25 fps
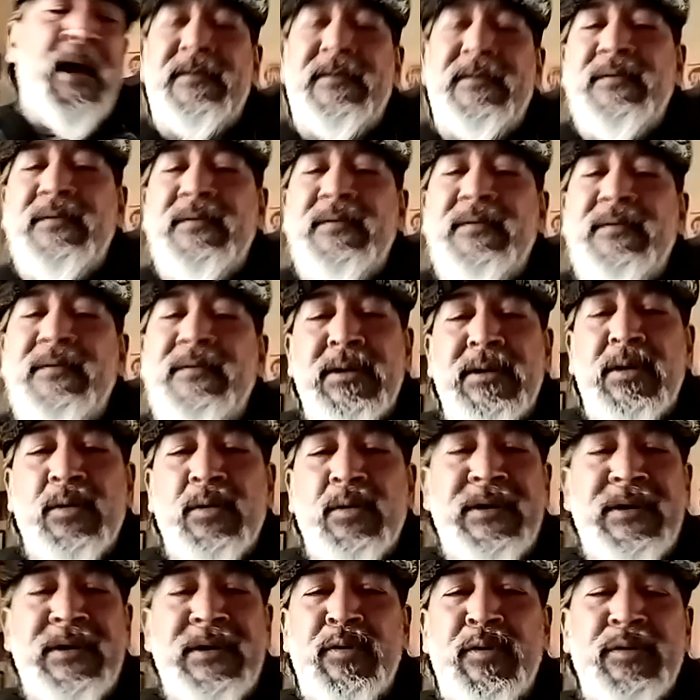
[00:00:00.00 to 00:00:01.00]
Technical
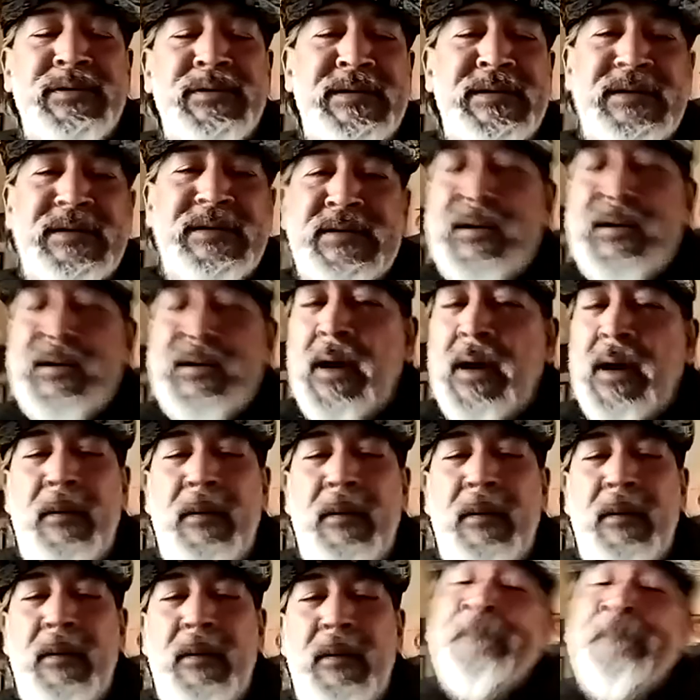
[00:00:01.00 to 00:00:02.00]
difficulties
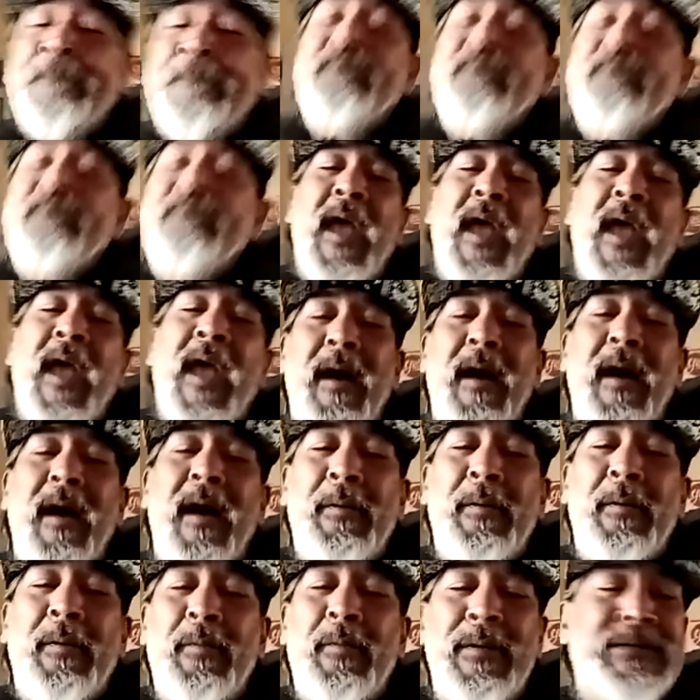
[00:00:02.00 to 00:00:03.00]
already.
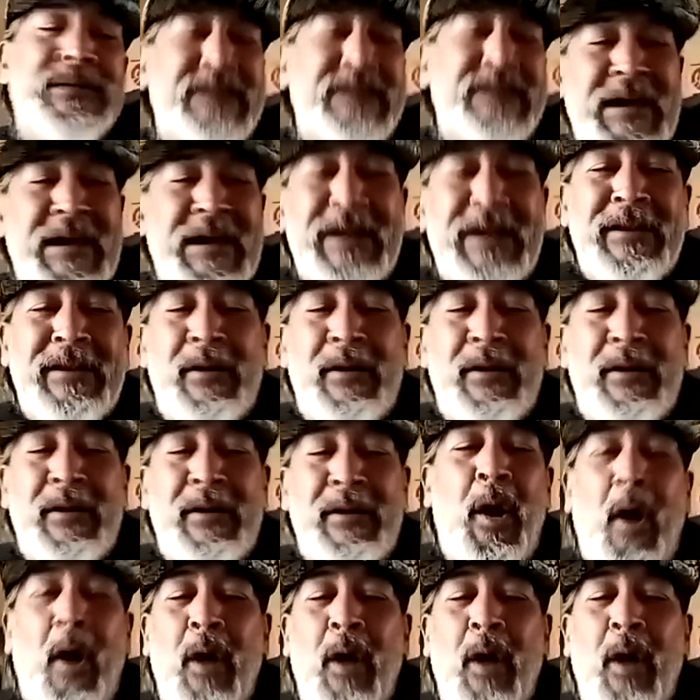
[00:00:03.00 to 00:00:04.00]
Once again,
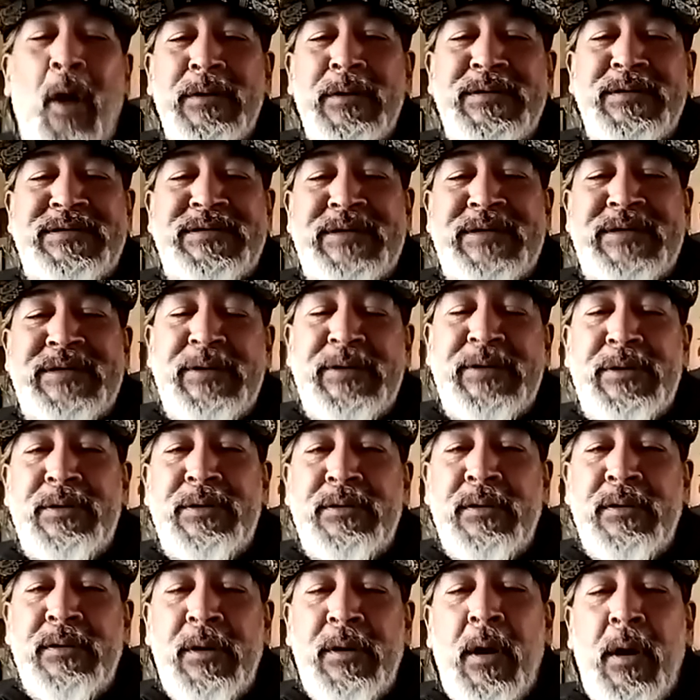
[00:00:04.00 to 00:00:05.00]
Art Rios Sr.
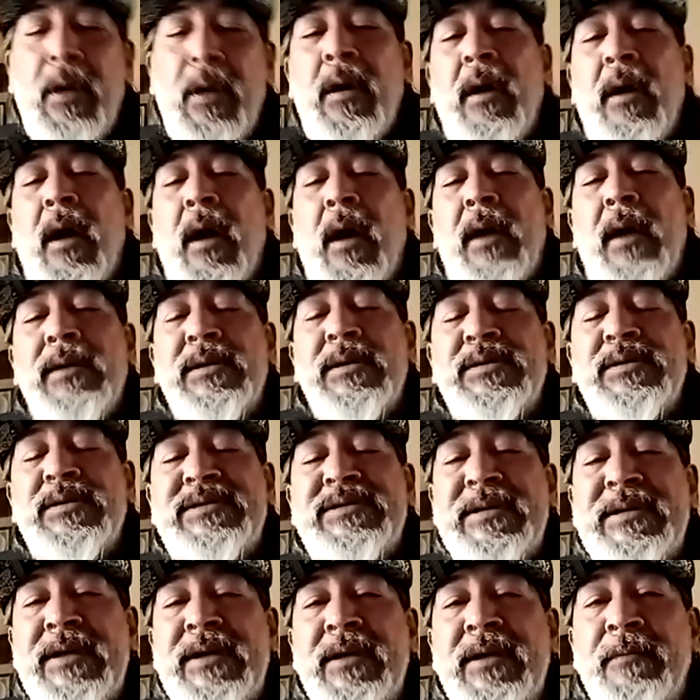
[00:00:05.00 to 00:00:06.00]
I use
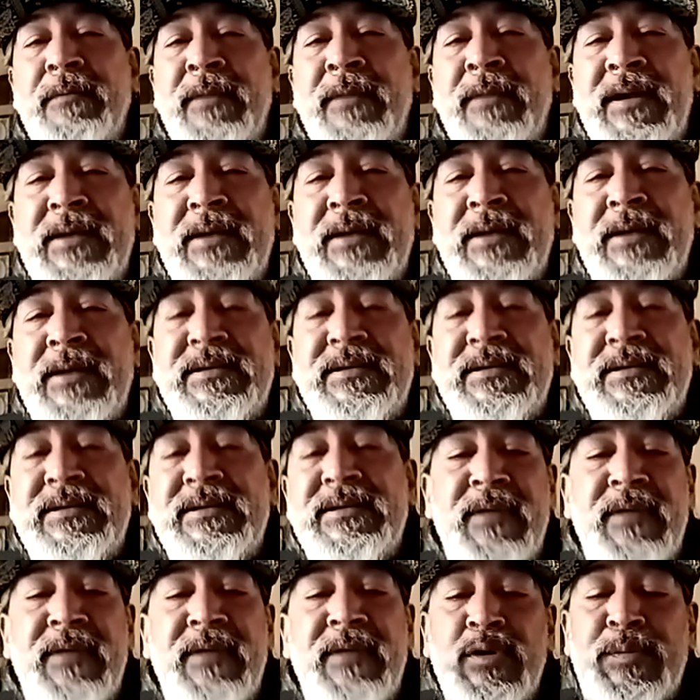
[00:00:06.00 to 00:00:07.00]
he, him, his, them, they,
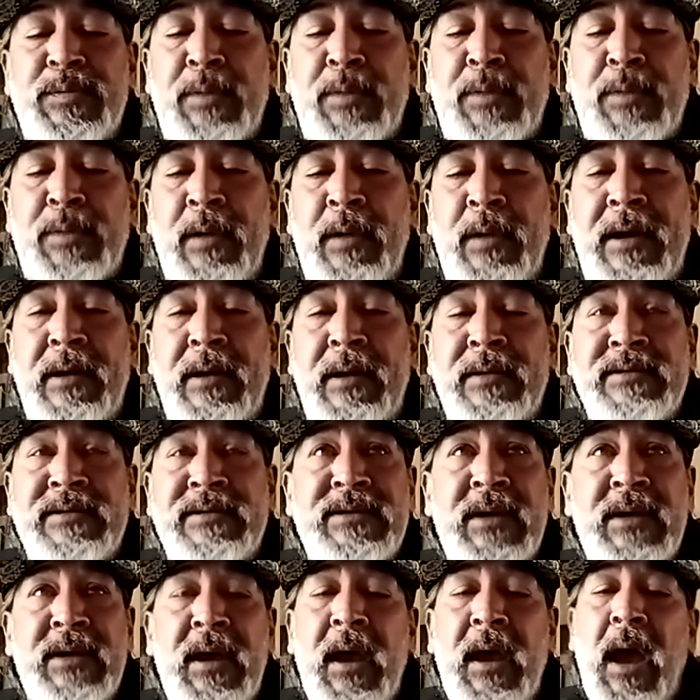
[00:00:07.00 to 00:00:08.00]
those pronouns.
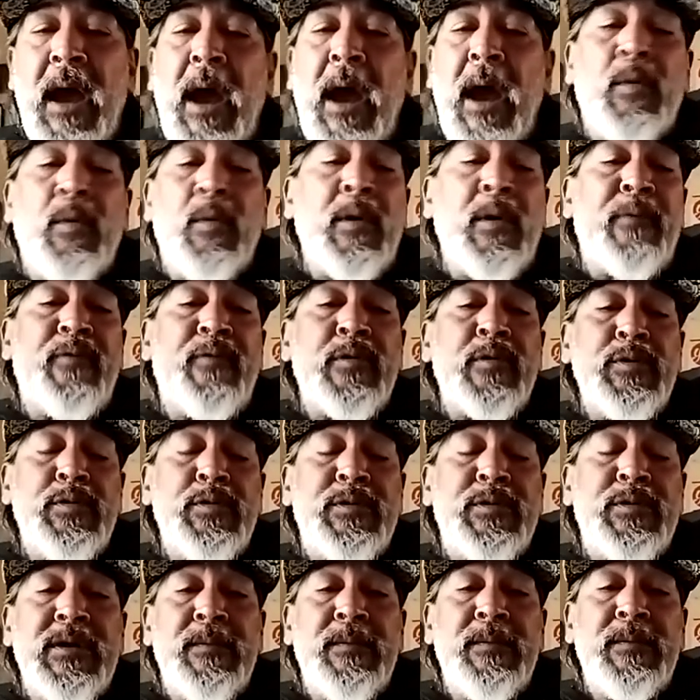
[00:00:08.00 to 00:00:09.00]
I work for Do
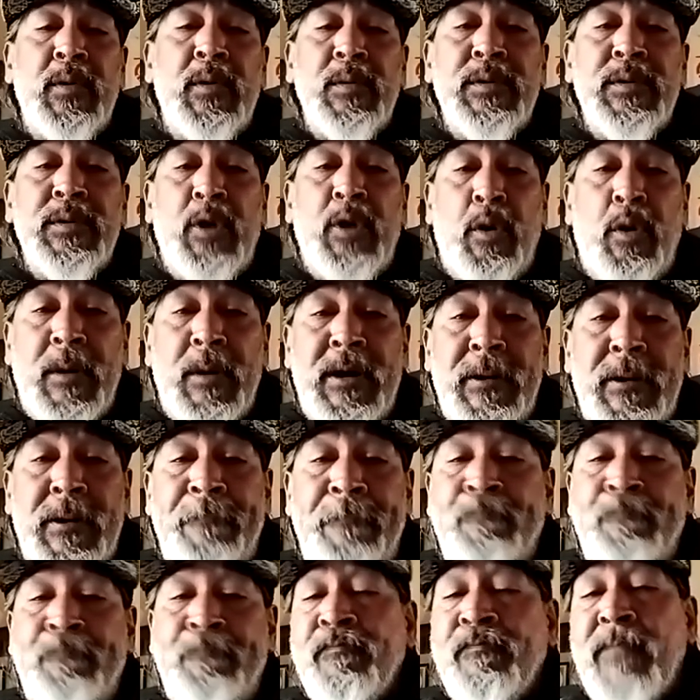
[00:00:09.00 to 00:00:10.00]
Good Multnomah.
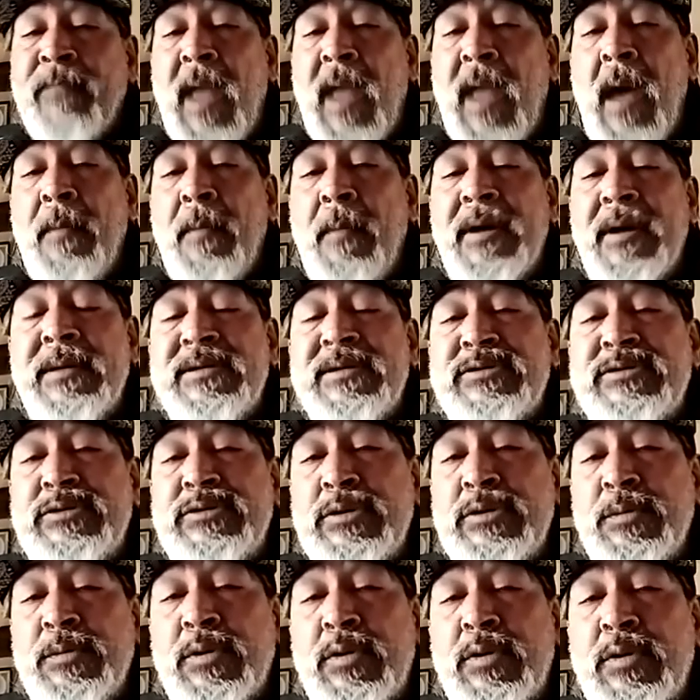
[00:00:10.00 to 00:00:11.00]
I'm a
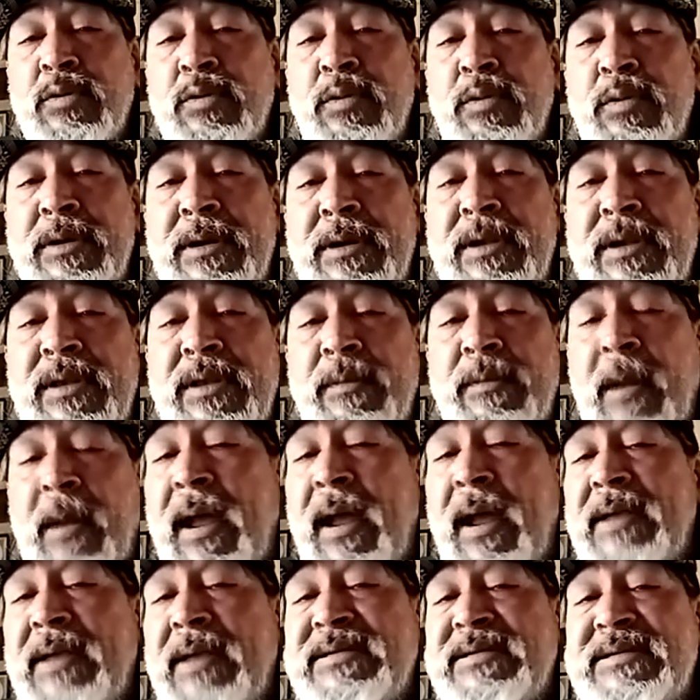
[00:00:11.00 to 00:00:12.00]
consumer with my
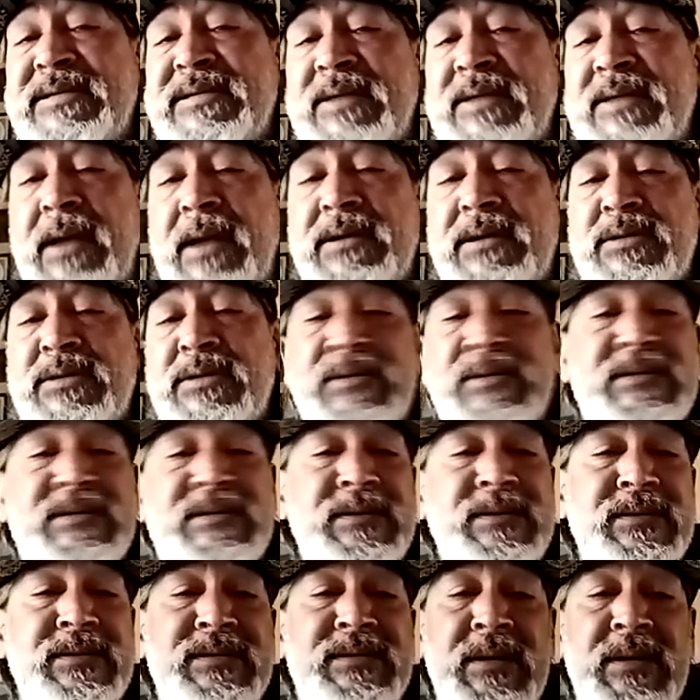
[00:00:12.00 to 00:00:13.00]
HCH, which
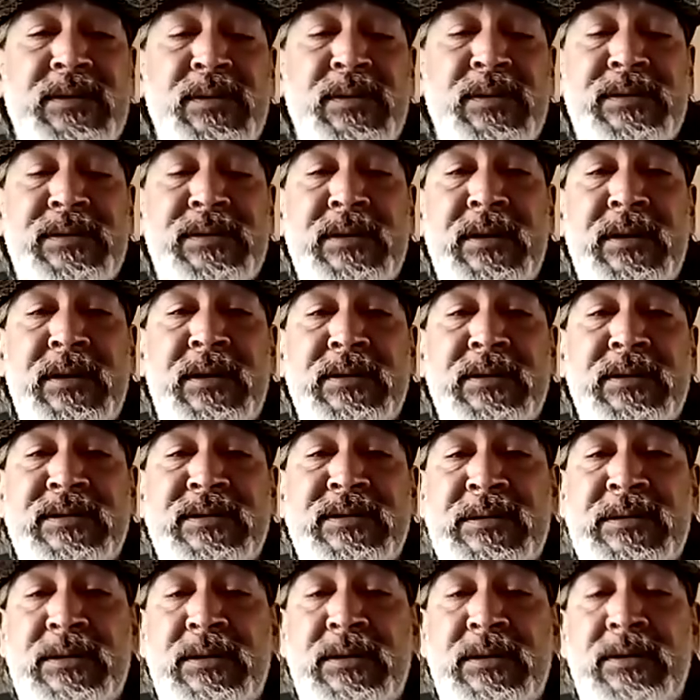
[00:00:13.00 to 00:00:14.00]
is Central City
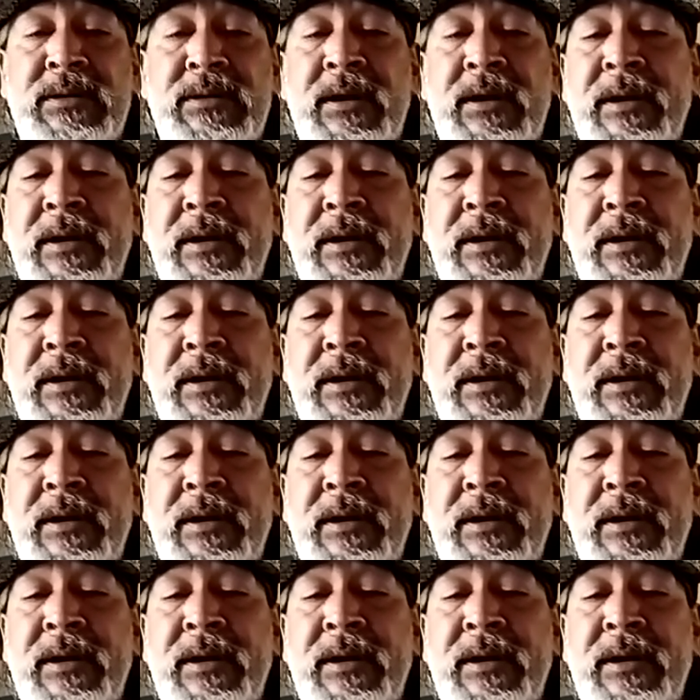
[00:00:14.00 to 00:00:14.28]
Concern,